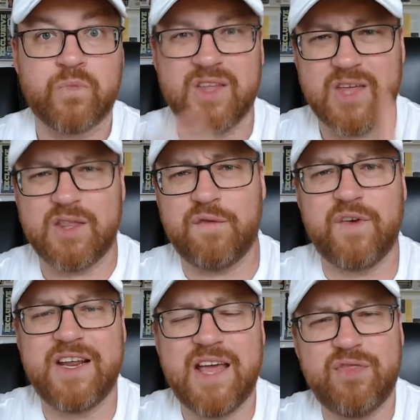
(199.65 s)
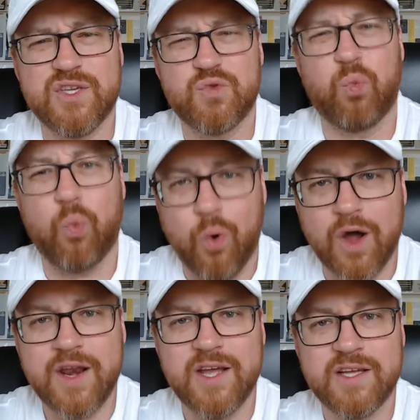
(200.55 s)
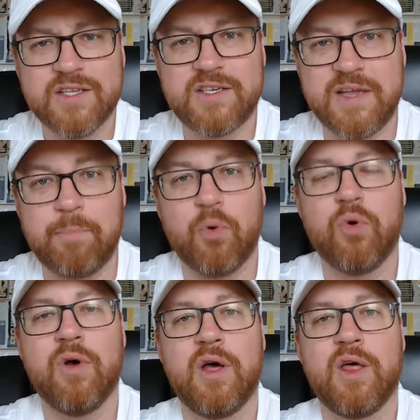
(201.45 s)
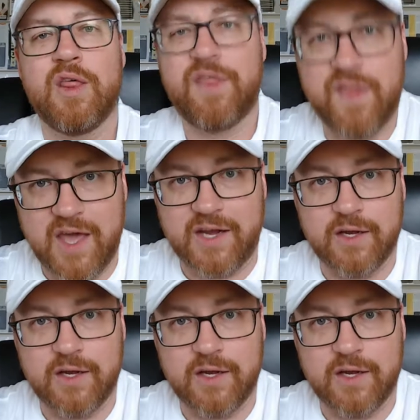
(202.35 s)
that they forget this one simple thing.